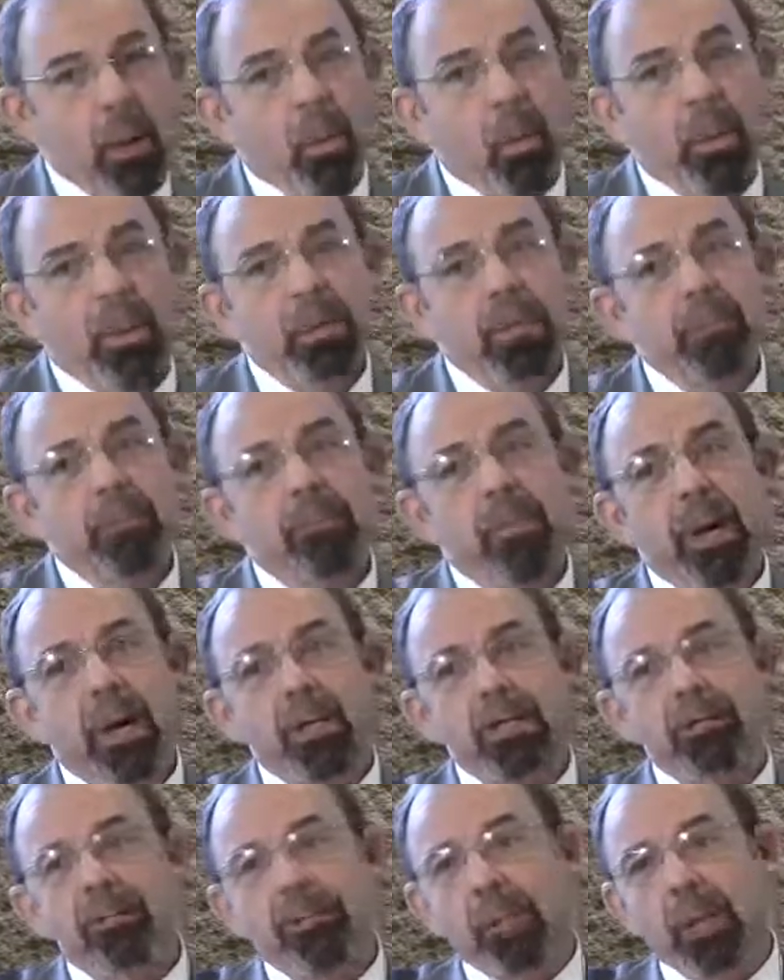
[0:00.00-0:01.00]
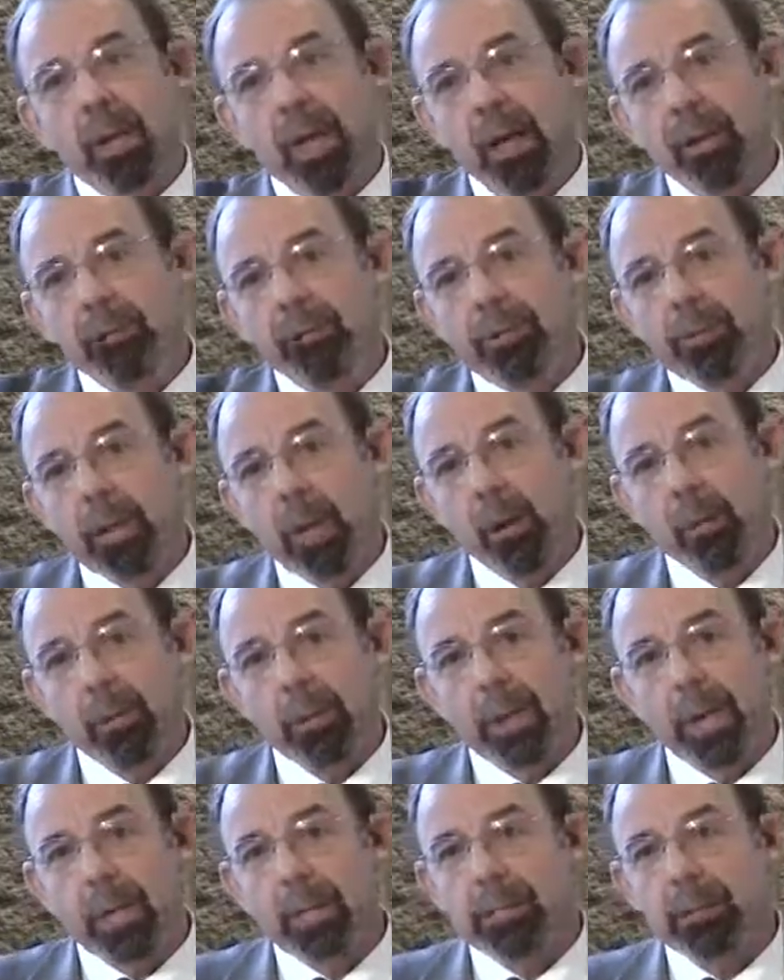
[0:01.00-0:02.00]
what is best for the life of the
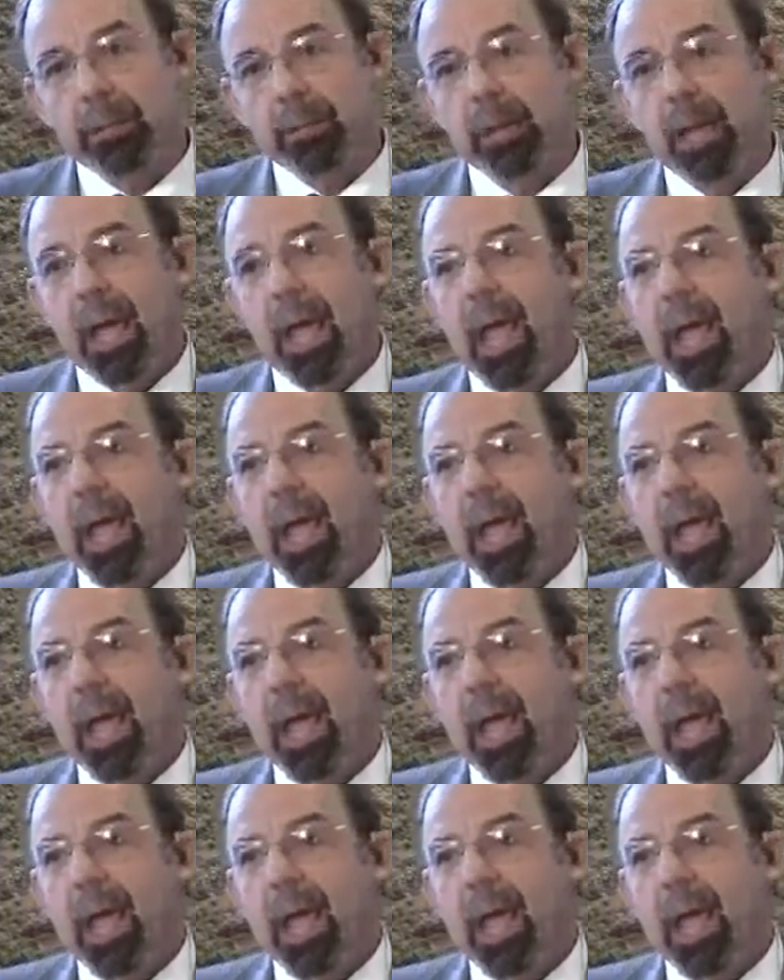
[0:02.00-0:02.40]
congregation,